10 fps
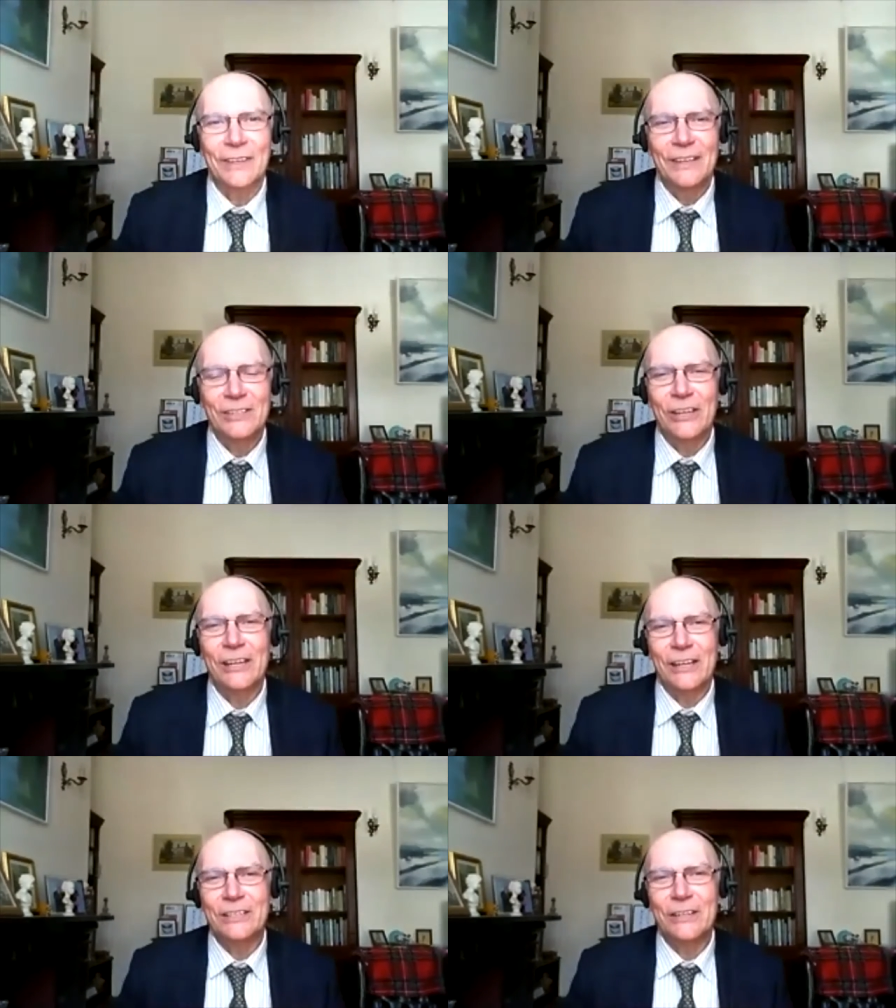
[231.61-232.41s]
So
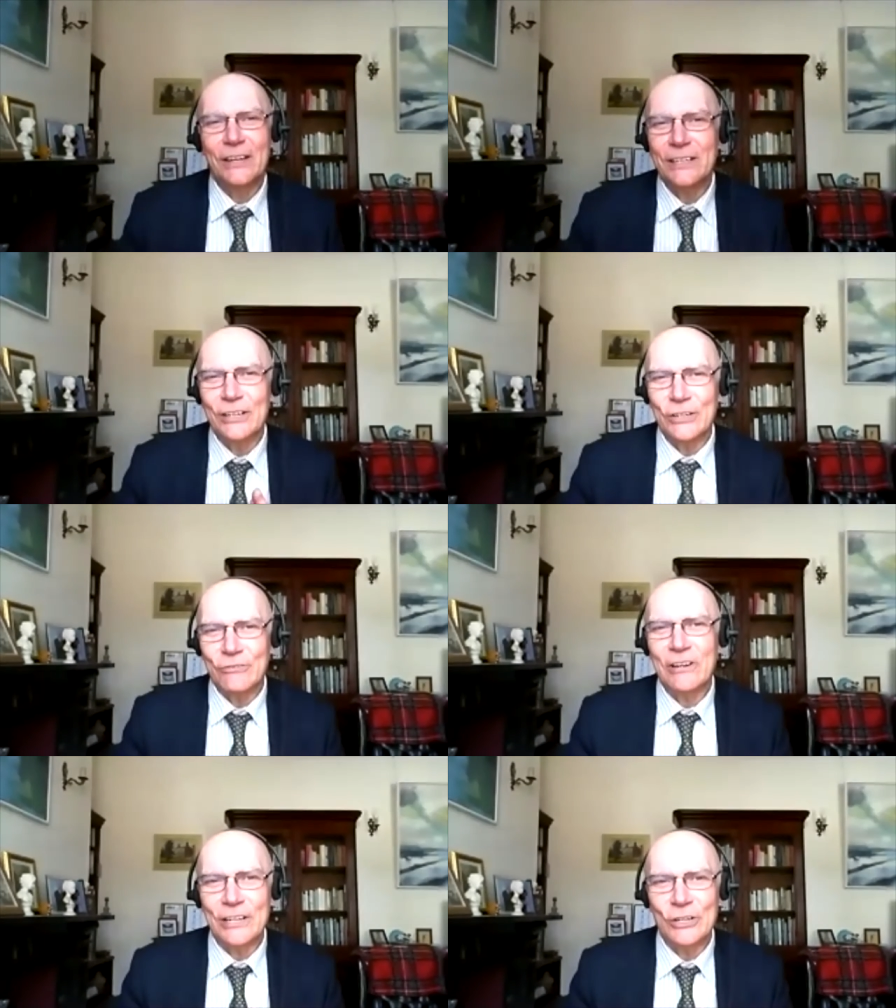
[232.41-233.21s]
yeah, I did, I did a
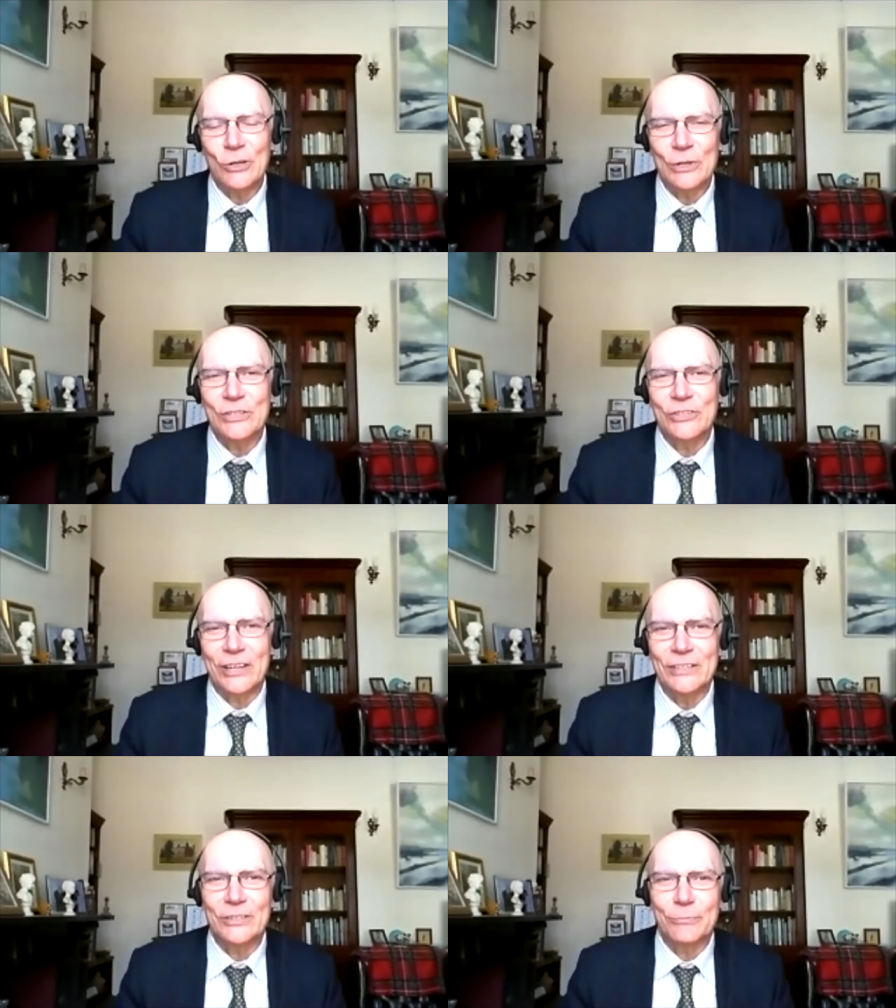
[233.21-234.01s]
really new insight
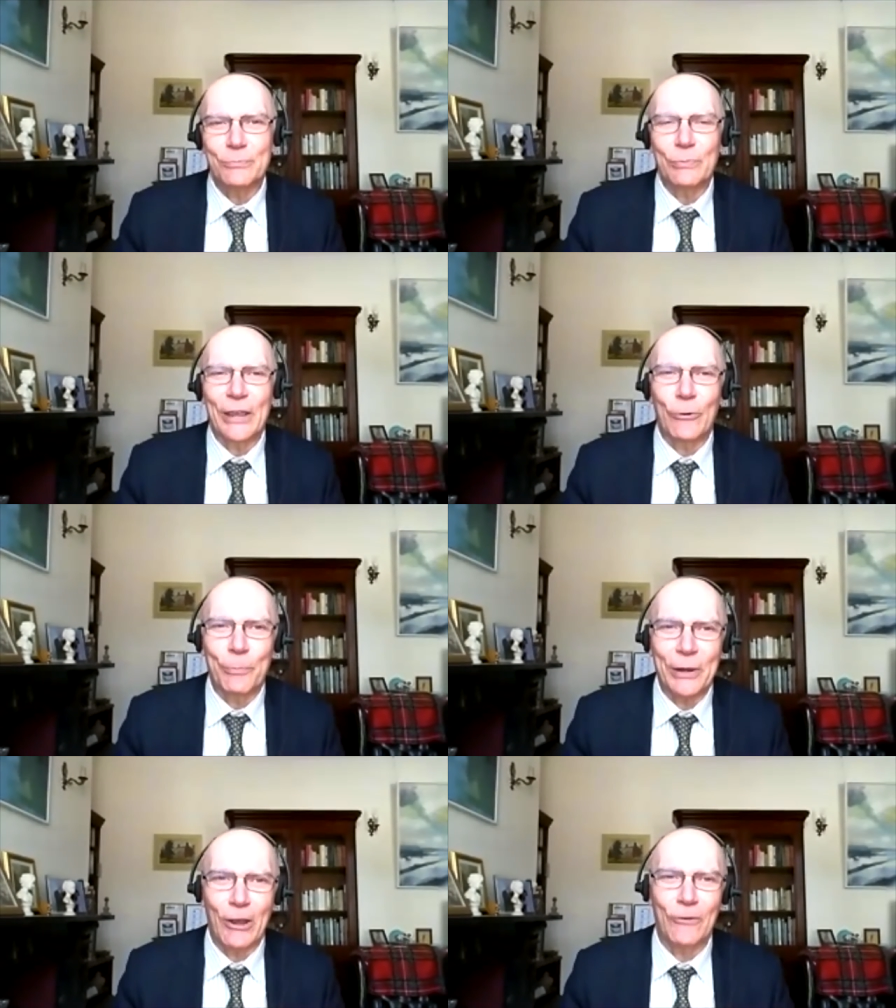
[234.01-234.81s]
into how
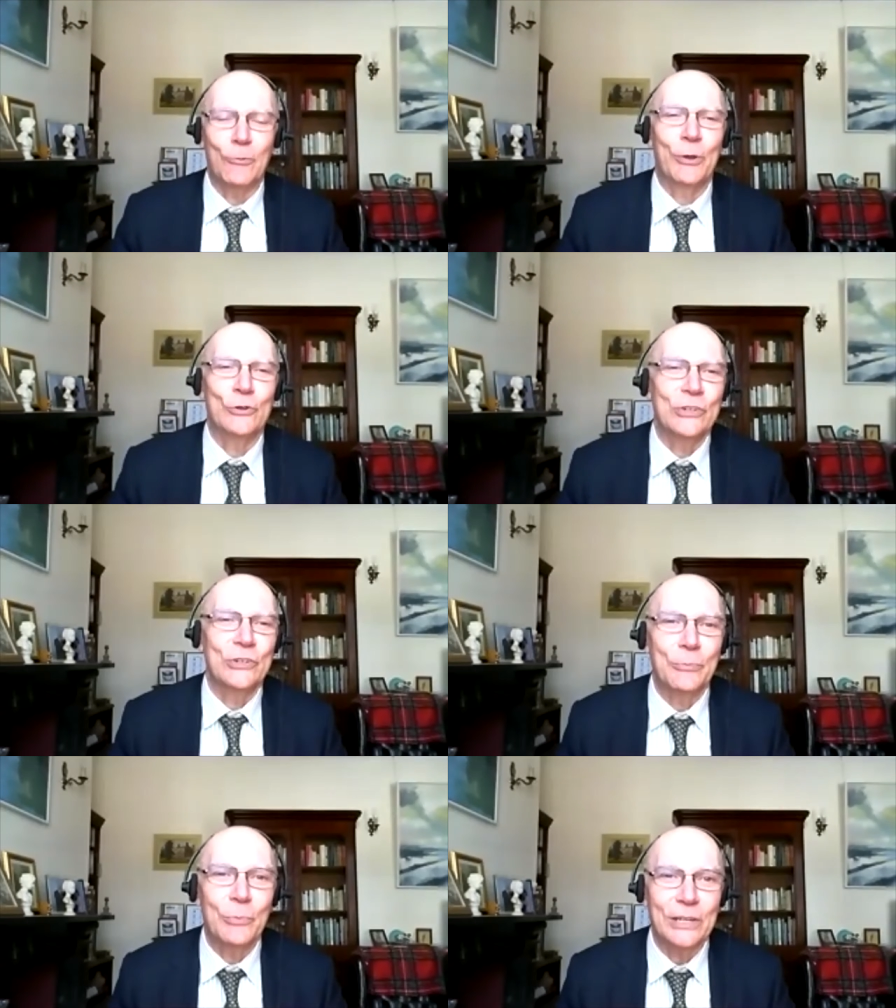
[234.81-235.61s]
powerful poetry
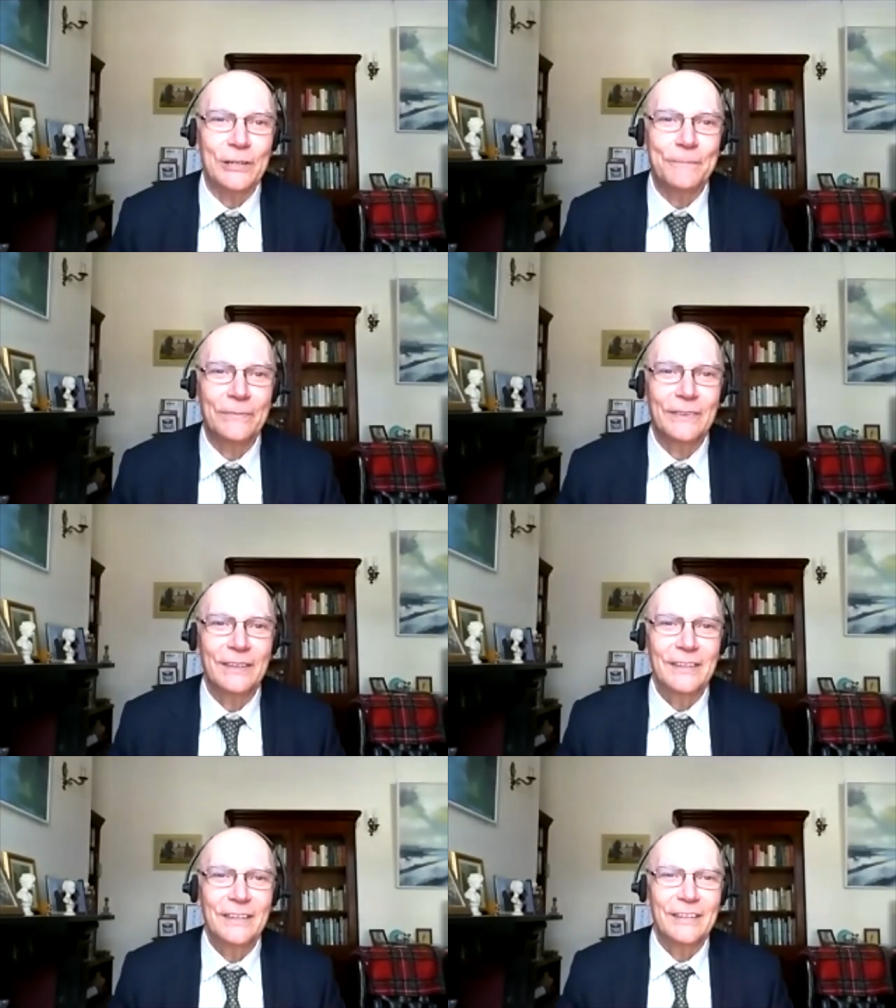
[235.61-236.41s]
can be
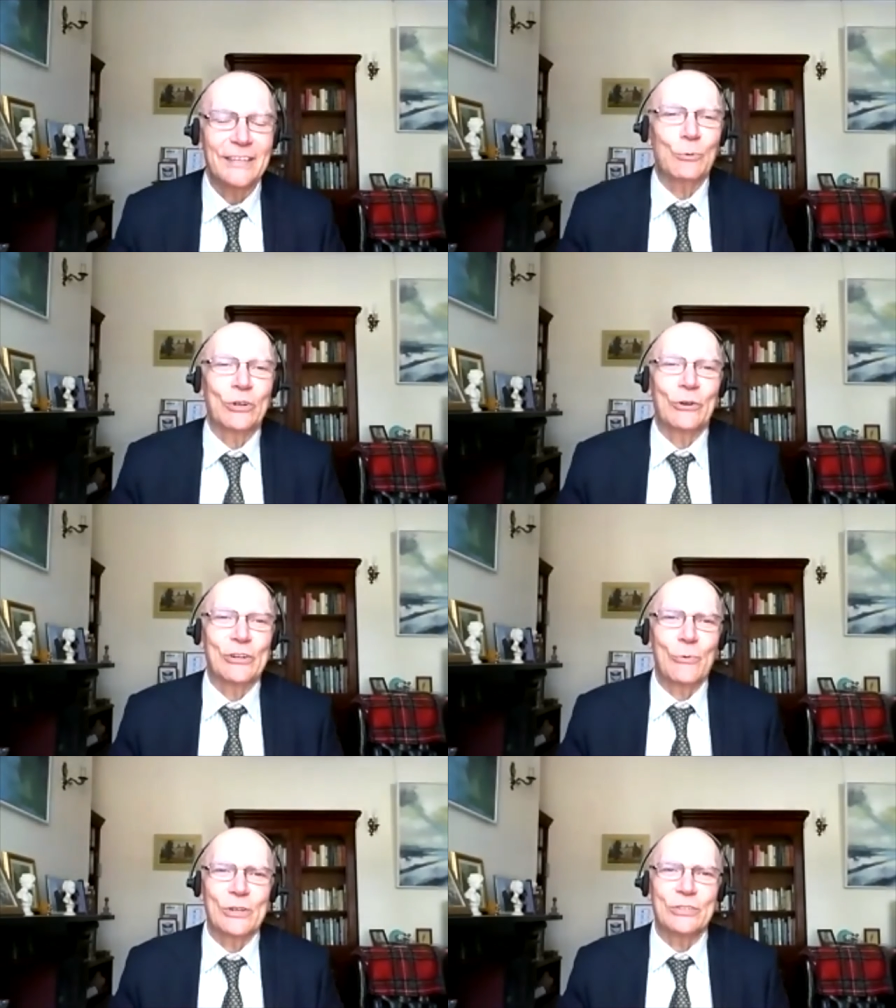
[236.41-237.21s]
in what I would
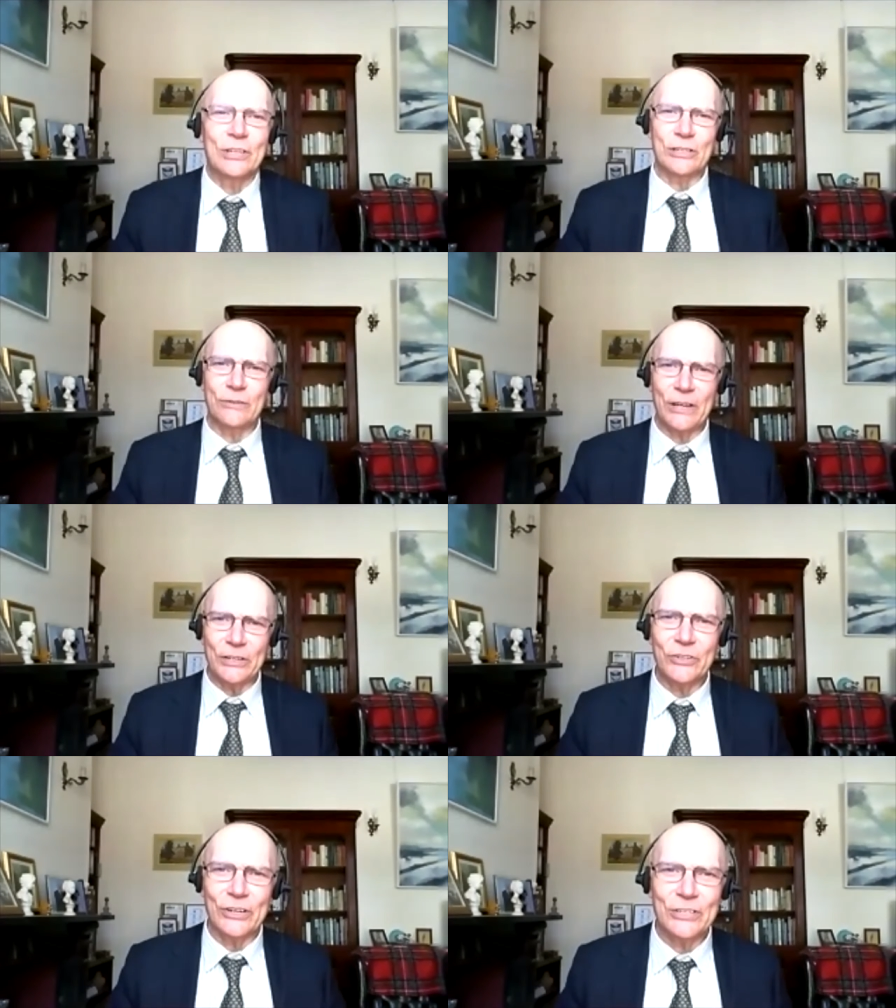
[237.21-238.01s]
otherwise think is a very
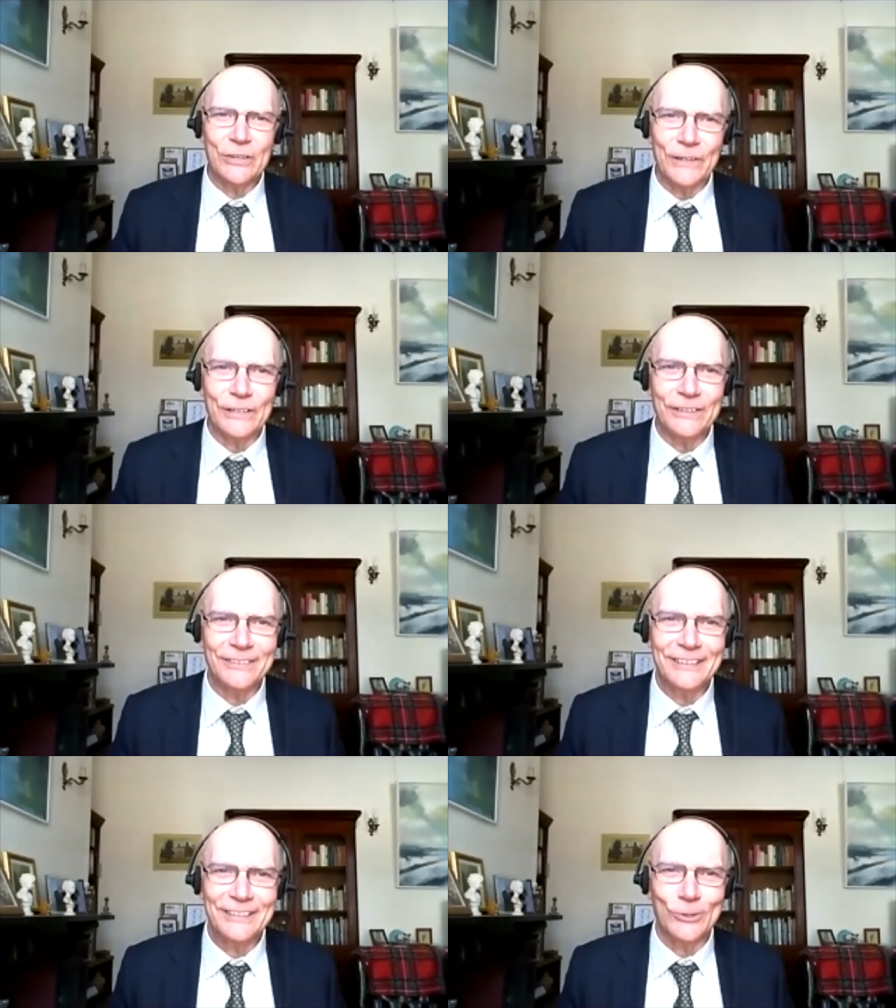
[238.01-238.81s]
scientific
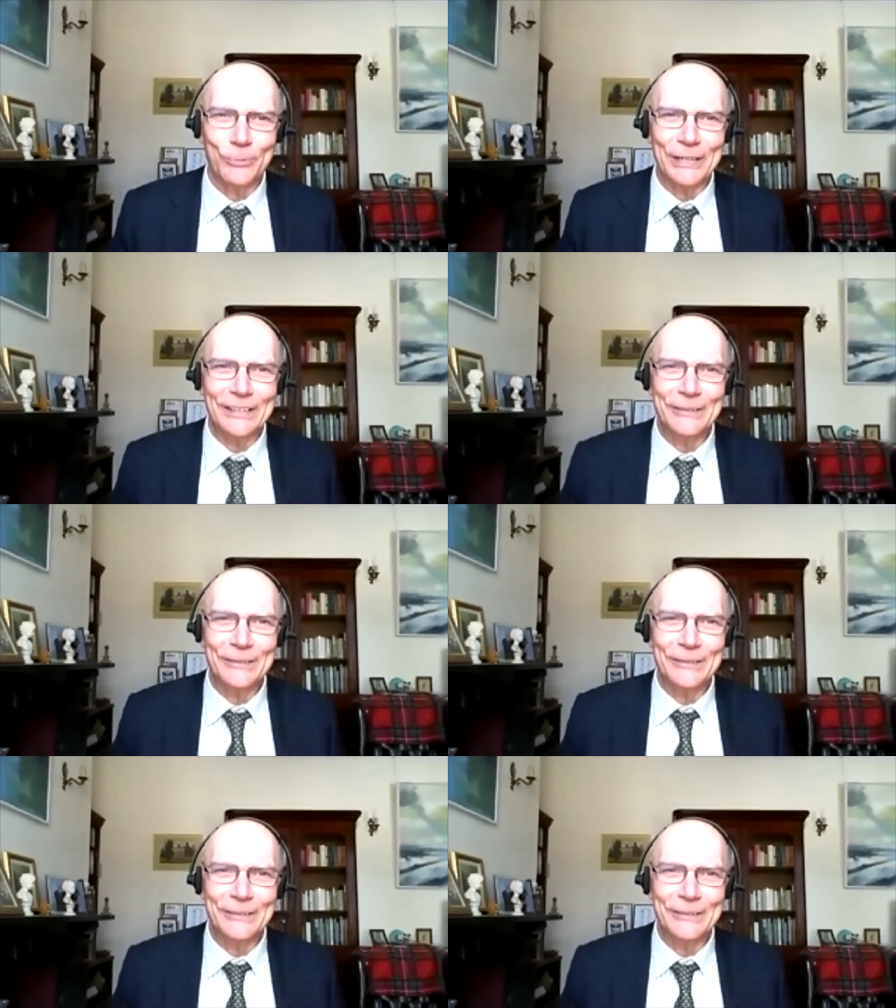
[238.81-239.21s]
topic.